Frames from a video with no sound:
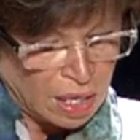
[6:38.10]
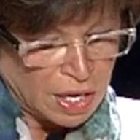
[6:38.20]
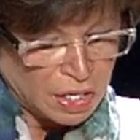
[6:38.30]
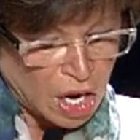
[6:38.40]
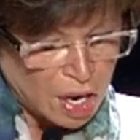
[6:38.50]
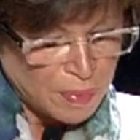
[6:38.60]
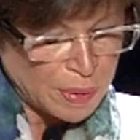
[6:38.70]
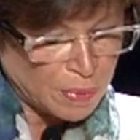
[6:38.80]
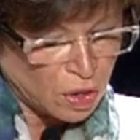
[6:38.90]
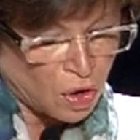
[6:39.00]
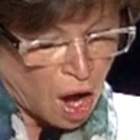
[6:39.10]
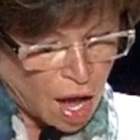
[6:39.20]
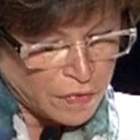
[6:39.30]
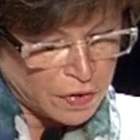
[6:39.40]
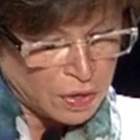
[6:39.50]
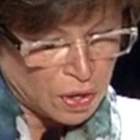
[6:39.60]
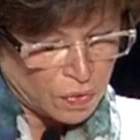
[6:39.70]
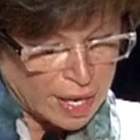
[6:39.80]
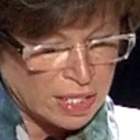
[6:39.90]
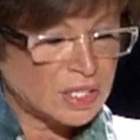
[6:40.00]
Young people are often
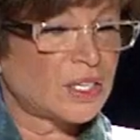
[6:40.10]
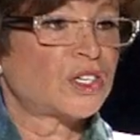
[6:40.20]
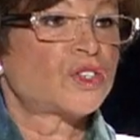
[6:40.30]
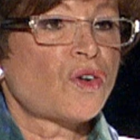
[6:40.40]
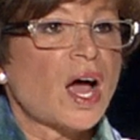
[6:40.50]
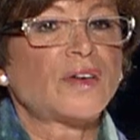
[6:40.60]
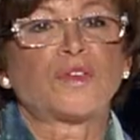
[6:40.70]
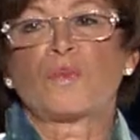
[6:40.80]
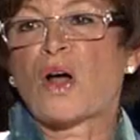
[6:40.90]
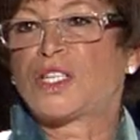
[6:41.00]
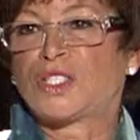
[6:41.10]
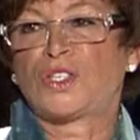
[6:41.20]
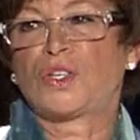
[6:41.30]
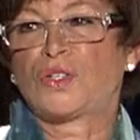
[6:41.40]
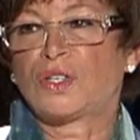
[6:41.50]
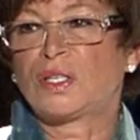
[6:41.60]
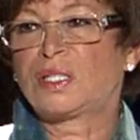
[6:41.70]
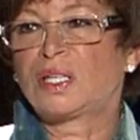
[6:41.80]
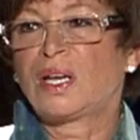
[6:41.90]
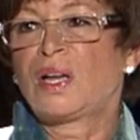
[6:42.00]
arrested and tried for
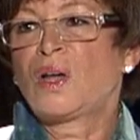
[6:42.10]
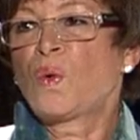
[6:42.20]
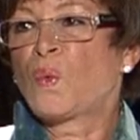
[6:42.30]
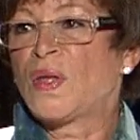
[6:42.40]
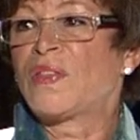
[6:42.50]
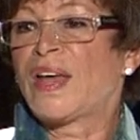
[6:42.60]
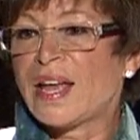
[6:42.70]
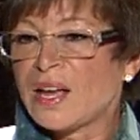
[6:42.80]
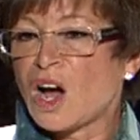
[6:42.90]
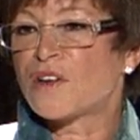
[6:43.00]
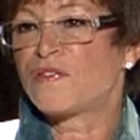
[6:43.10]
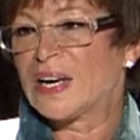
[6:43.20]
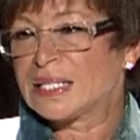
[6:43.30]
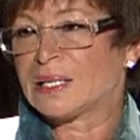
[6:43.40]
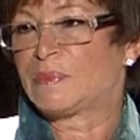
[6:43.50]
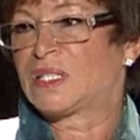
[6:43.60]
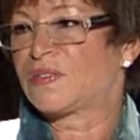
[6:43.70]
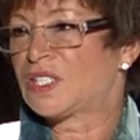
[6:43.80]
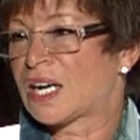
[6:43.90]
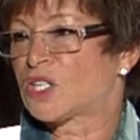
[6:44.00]
prostitutions when they are victims of
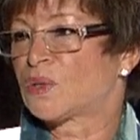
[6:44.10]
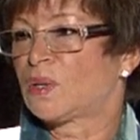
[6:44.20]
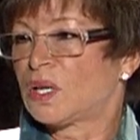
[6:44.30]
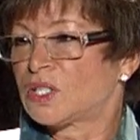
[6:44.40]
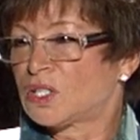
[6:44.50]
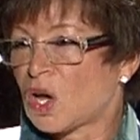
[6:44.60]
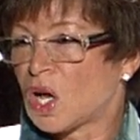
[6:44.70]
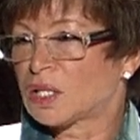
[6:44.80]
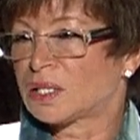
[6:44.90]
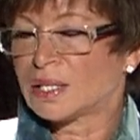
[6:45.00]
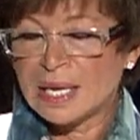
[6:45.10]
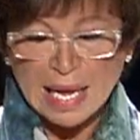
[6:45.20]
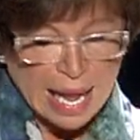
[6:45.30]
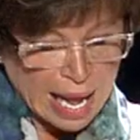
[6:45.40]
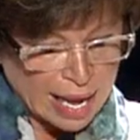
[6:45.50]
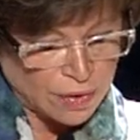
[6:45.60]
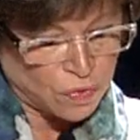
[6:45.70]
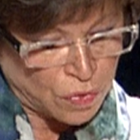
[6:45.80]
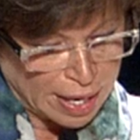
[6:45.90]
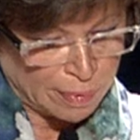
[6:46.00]
sexual assault and
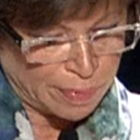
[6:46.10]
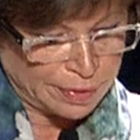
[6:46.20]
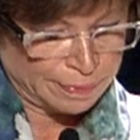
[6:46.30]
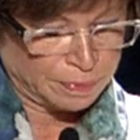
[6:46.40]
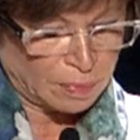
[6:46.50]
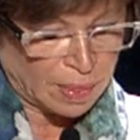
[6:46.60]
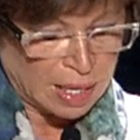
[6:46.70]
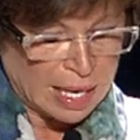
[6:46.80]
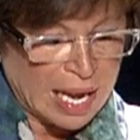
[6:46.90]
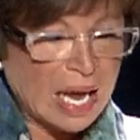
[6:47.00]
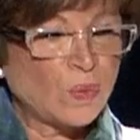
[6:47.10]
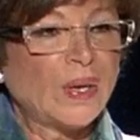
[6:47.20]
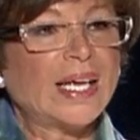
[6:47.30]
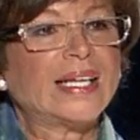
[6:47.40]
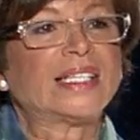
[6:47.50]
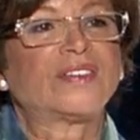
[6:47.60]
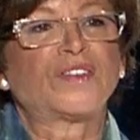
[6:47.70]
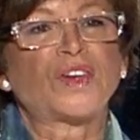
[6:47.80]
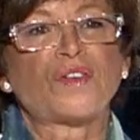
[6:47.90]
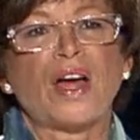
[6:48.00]
rape. And we need to
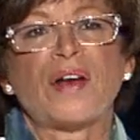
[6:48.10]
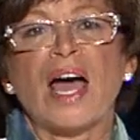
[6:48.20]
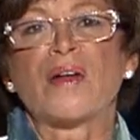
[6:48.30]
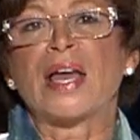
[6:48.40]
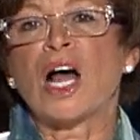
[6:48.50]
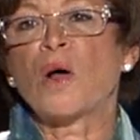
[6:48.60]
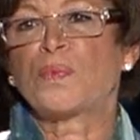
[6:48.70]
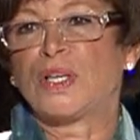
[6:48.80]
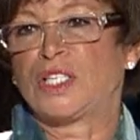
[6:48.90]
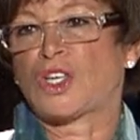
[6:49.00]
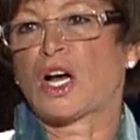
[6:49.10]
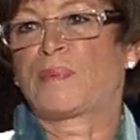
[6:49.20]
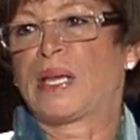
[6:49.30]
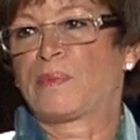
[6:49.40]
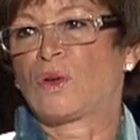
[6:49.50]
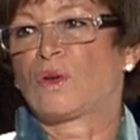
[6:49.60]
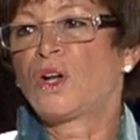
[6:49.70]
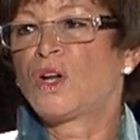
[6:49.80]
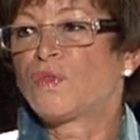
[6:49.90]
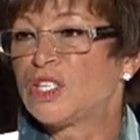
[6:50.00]
figure out how to help these young people
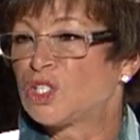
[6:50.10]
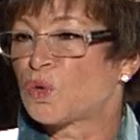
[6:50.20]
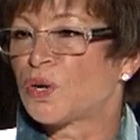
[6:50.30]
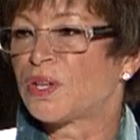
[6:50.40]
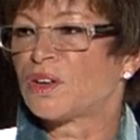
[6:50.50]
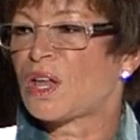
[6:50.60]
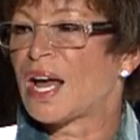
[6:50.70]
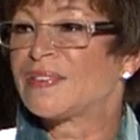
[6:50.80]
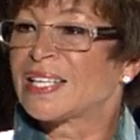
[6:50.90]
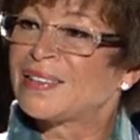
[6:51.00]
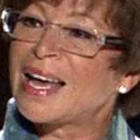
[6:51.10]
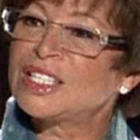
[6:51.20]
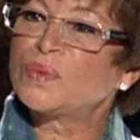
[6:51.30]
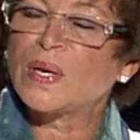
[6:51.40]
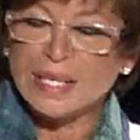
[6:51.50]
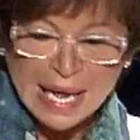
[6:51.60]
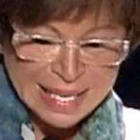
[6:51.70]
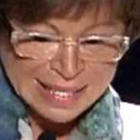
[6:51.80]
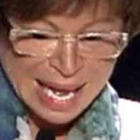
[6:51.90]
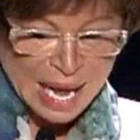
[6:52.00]
restore their lives. And that's what
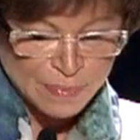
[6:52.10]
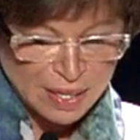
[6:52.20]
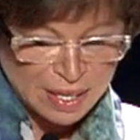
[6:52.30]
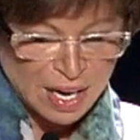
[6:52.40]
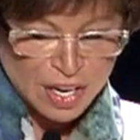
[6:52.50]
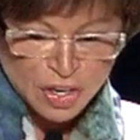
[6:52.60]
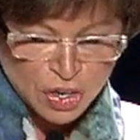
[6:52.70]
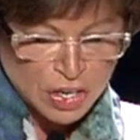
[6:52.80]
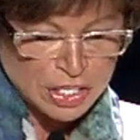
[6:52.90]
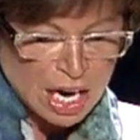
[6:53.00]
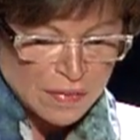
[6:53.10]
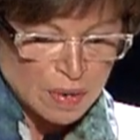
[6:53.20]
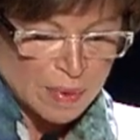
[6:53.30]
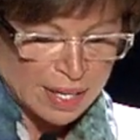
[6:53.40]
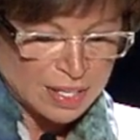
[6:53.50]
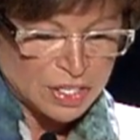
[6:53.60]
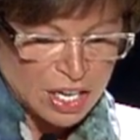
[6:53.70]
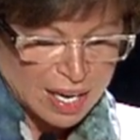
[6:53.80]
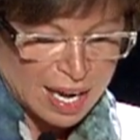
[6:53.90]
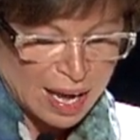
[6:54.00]
is happening, and I encourage everybody to
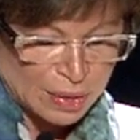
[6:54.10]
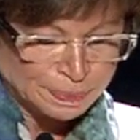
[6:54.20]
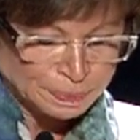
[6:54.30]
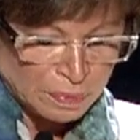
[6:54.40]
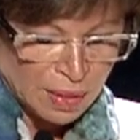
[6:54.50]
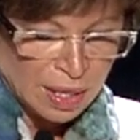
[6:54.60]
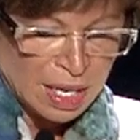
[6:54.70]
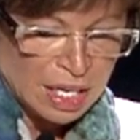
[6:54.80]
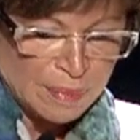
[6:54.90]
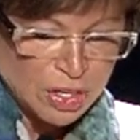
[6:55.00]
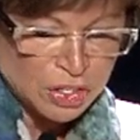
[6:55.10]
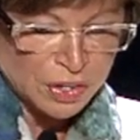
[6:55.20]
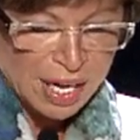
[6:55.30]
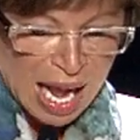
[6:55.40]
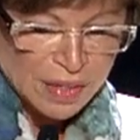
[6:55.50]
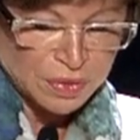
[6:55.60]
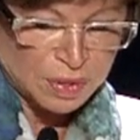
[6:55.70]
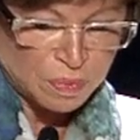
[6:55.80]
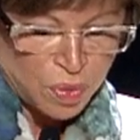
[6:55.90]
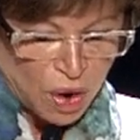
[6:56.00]
check out Commissioner
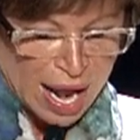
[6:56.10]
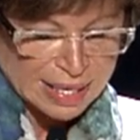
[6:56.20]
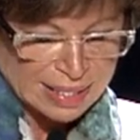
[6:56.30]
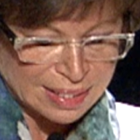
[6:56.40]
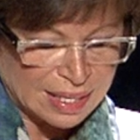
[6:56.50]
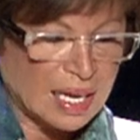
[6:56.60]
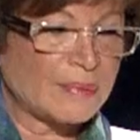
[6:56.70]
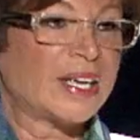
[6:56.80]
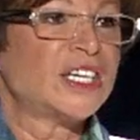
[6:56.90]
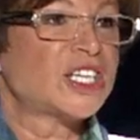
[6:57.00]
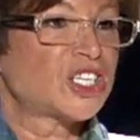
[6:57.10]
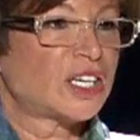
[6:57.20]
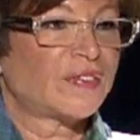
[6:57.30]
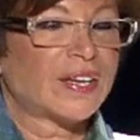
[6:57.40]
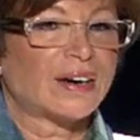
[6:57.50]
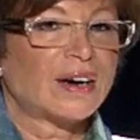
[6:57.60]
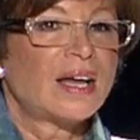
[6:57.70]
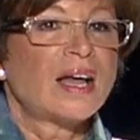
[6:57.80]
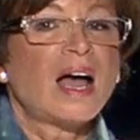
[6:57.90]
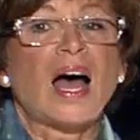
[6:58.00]
Catherine Pratt's initiative there.
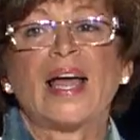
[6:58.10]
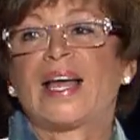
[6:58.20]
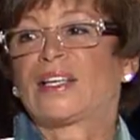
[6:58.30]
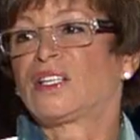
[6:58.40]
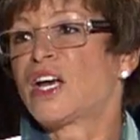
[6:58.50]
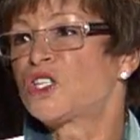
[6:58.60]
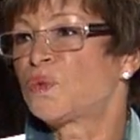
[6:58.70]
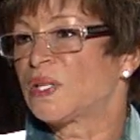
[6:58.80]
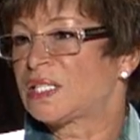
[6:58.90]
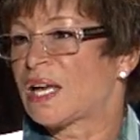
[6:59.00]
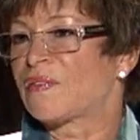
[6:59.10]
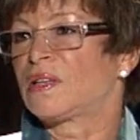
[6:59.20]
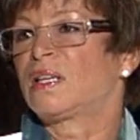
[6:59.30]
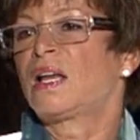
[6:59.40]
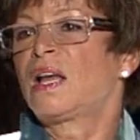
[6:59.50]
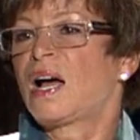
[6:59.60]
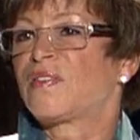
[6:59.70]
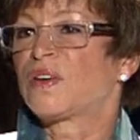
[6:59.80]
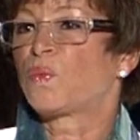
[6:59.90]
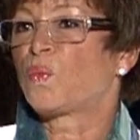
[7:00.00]
I had lunch with several of
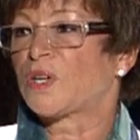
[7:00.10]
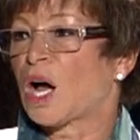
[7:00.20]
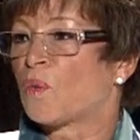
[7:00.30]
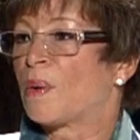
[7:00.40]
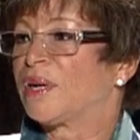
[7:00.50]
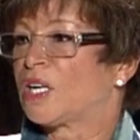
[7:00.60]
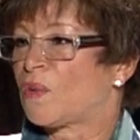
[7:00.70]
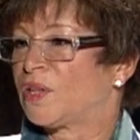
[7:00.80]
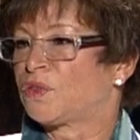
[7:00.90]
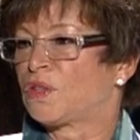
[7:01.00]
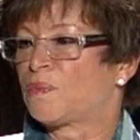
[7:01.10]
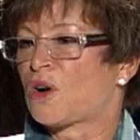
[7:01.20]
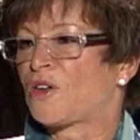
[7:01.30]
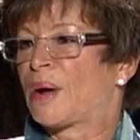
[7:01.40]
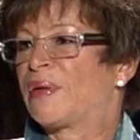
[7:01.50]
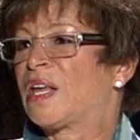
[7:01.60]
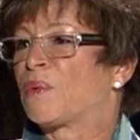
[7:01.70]
the young women going through the program, and they